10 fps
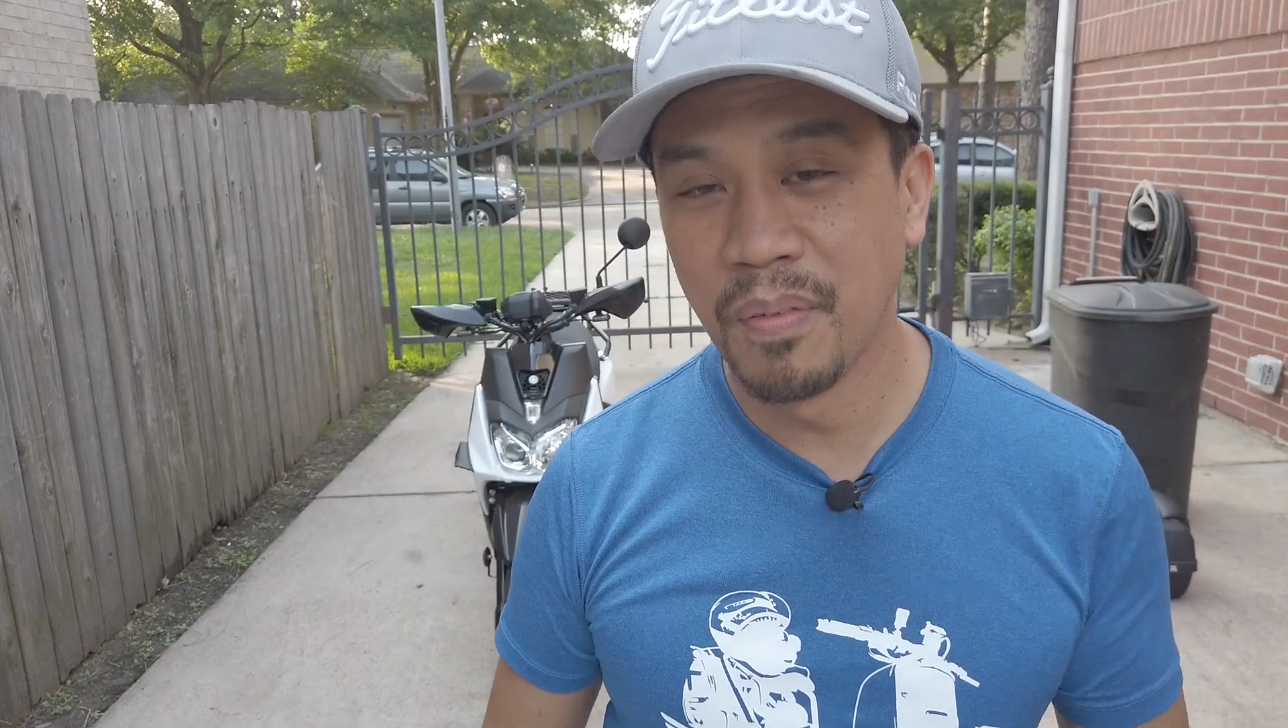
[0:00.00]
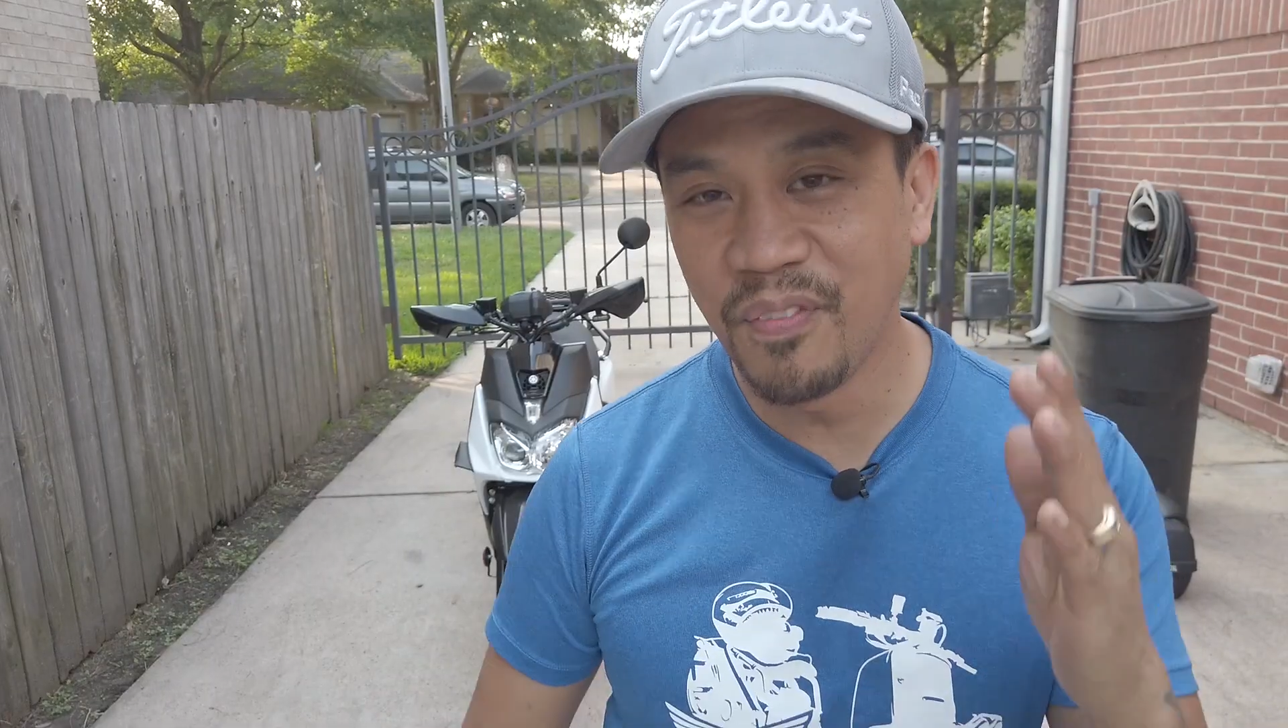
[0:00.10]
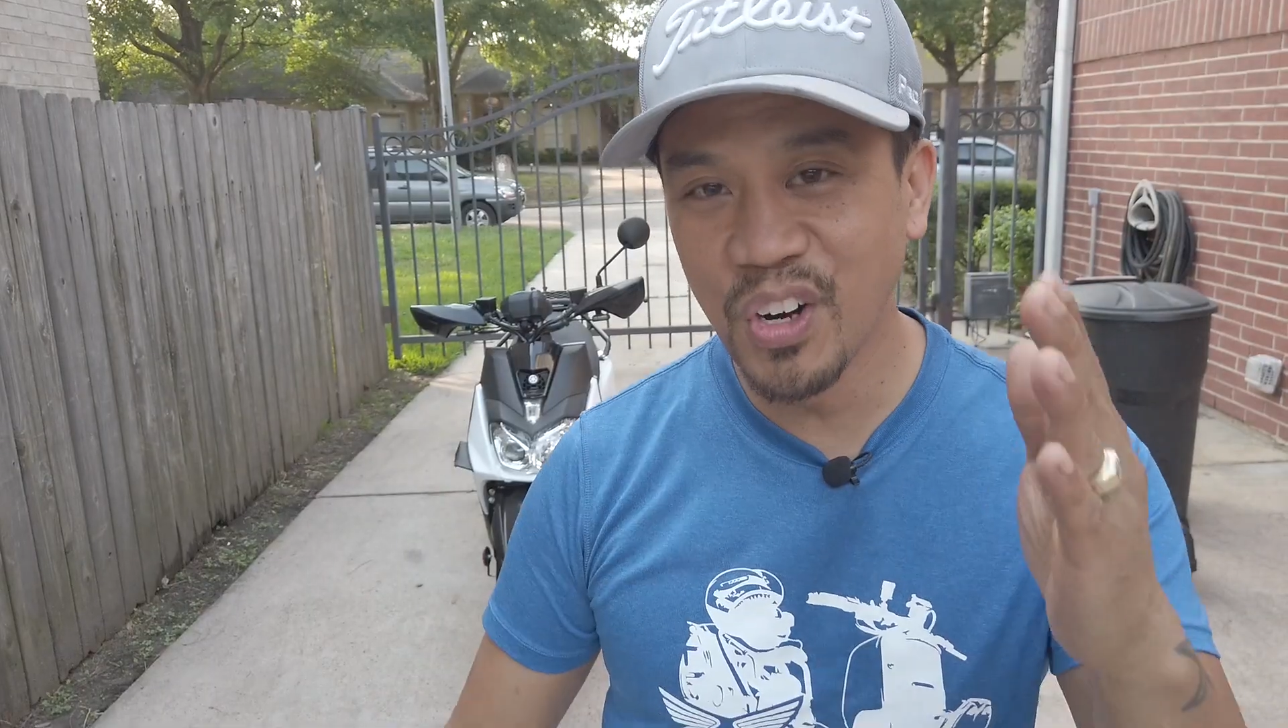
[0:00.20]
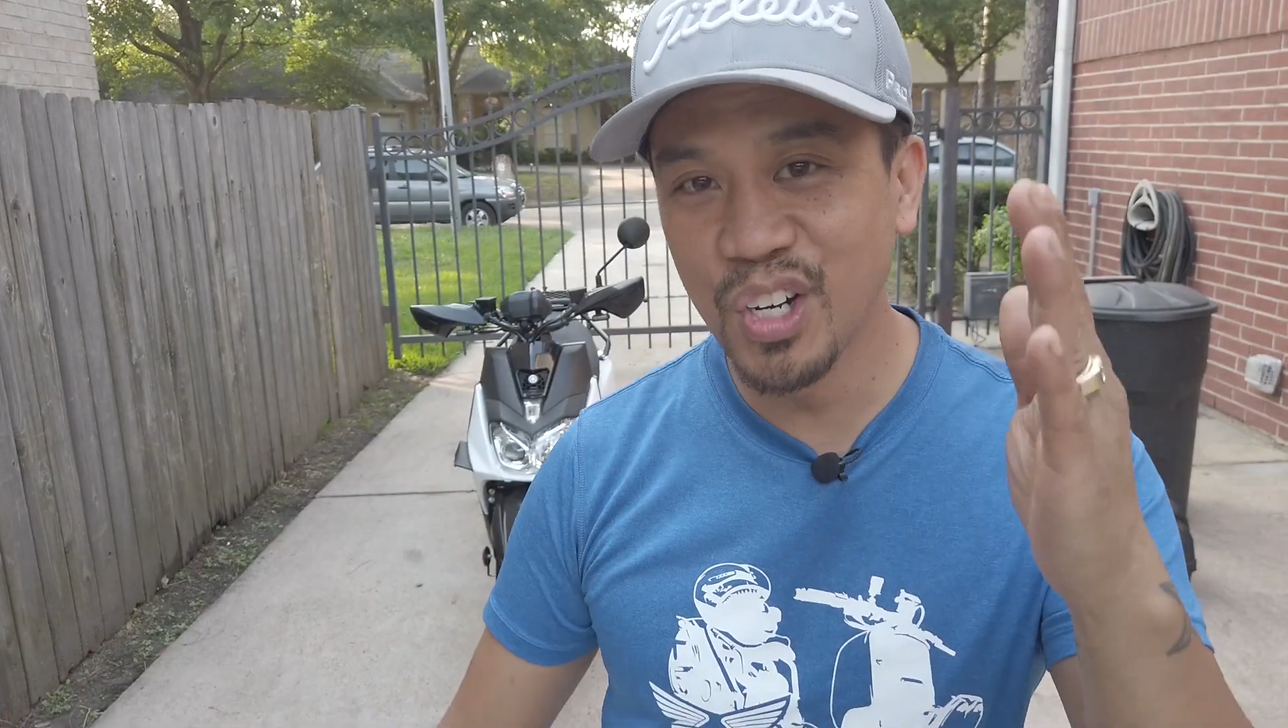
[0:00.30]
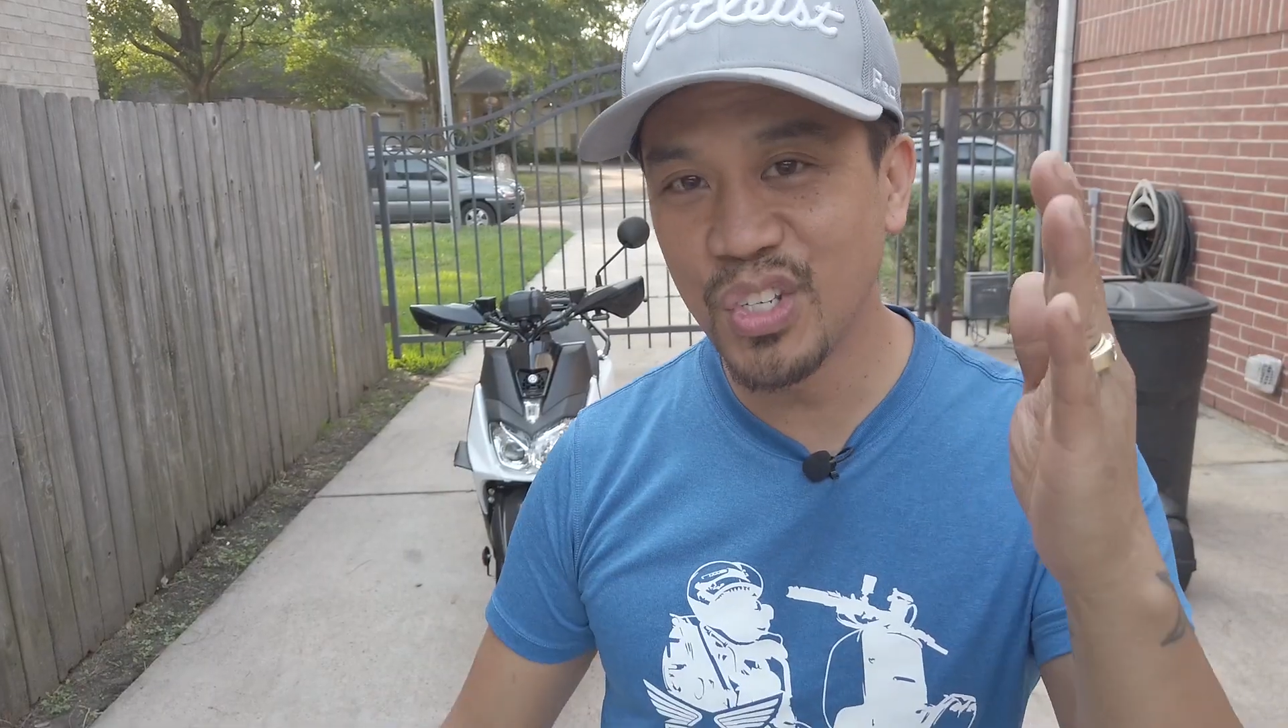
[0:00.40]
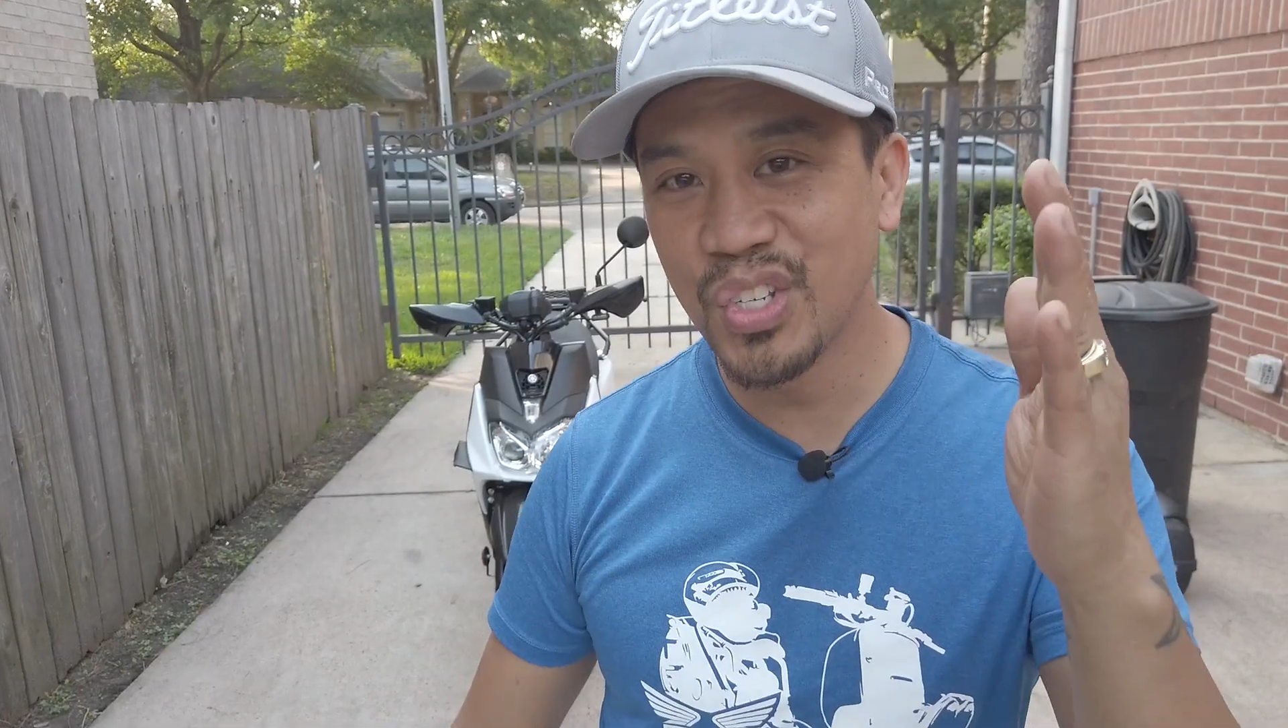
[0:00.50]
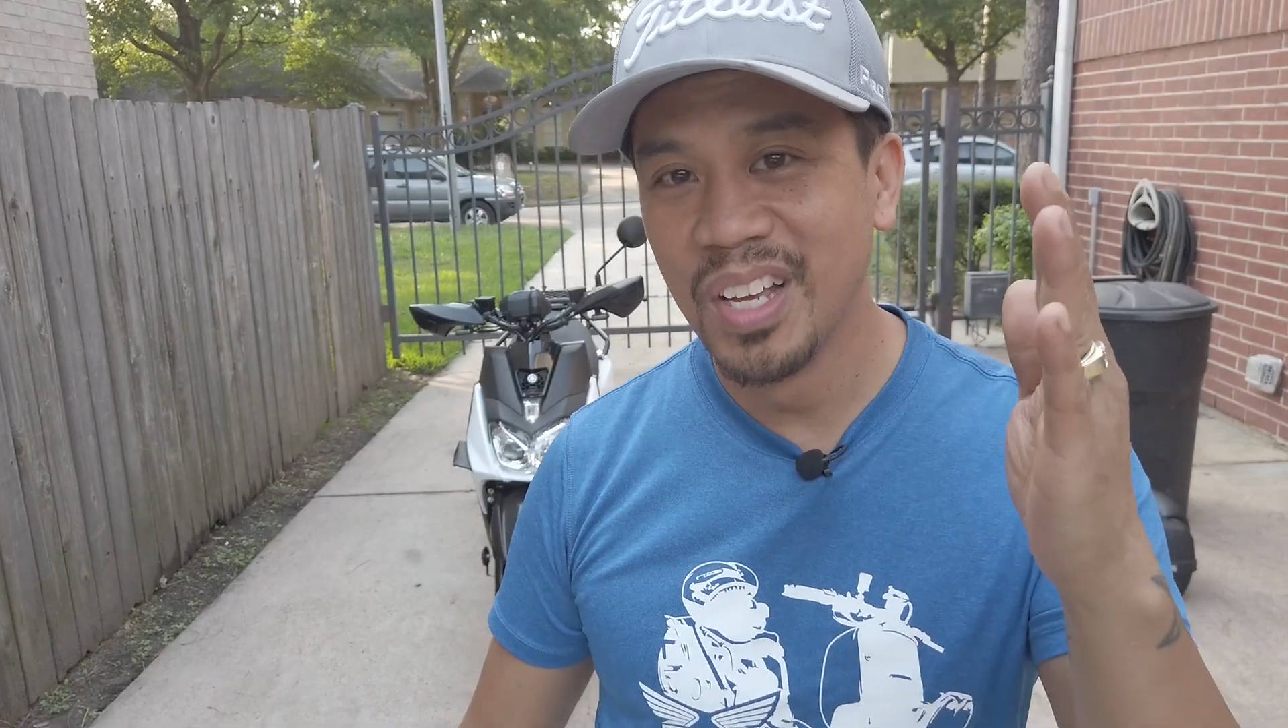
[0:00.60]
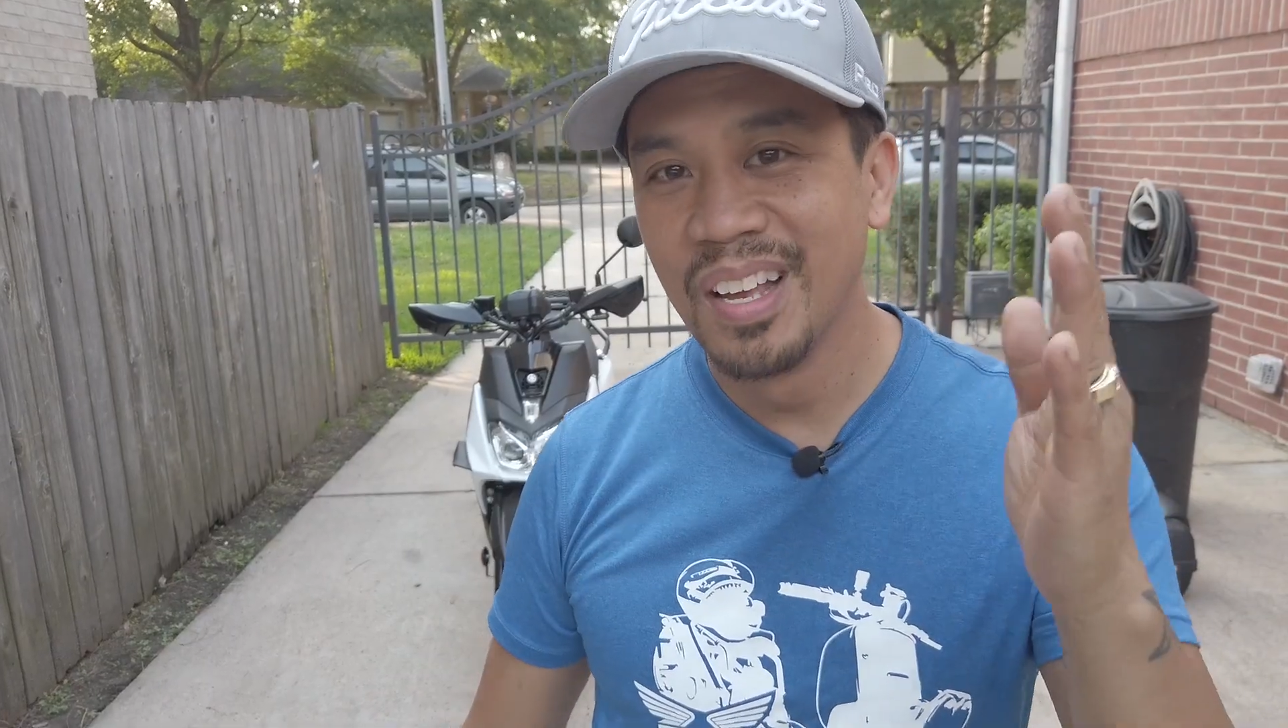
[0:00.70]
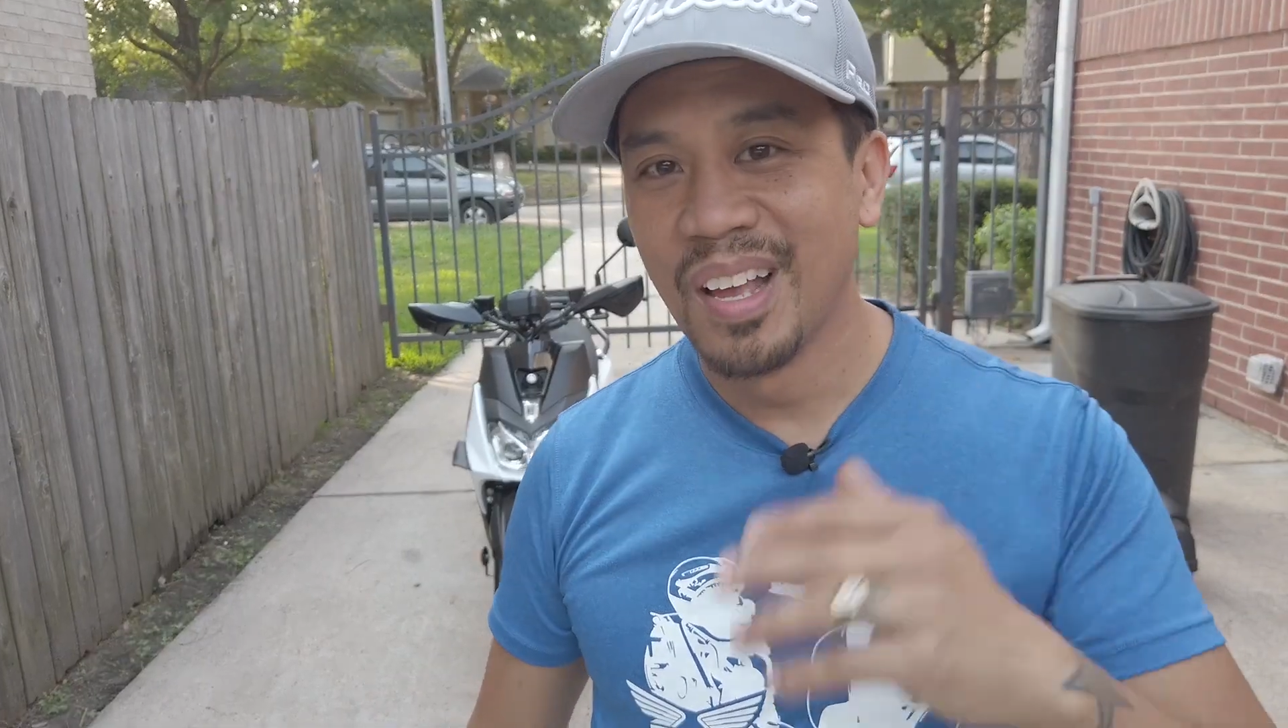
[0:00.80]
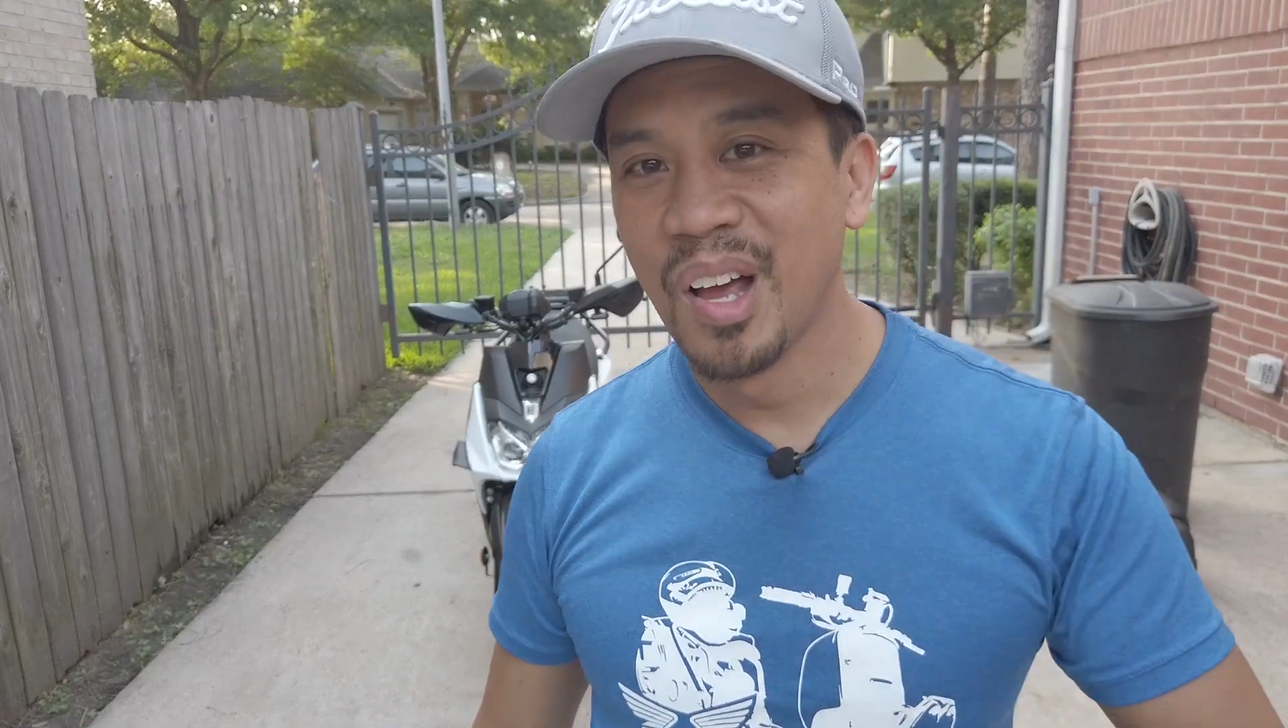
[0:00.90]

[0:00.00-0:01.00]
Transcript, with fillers: But first,